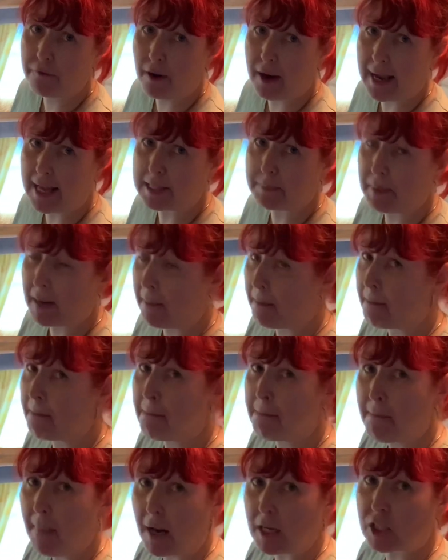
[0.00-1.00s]
has
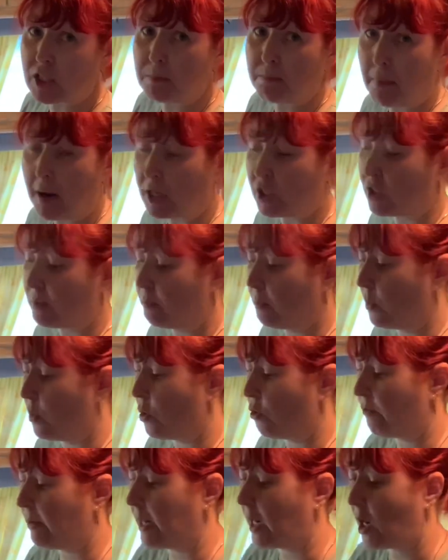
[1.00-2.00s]
been much
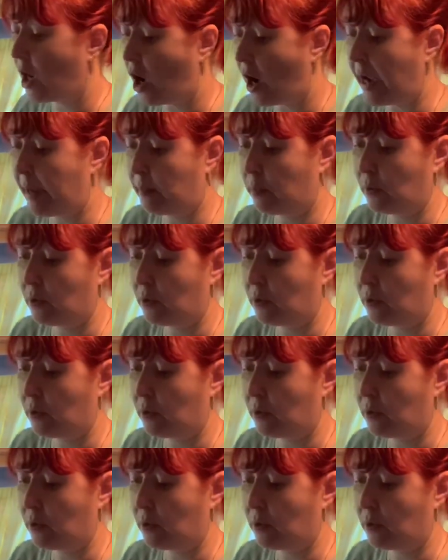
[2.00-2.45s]
more reliable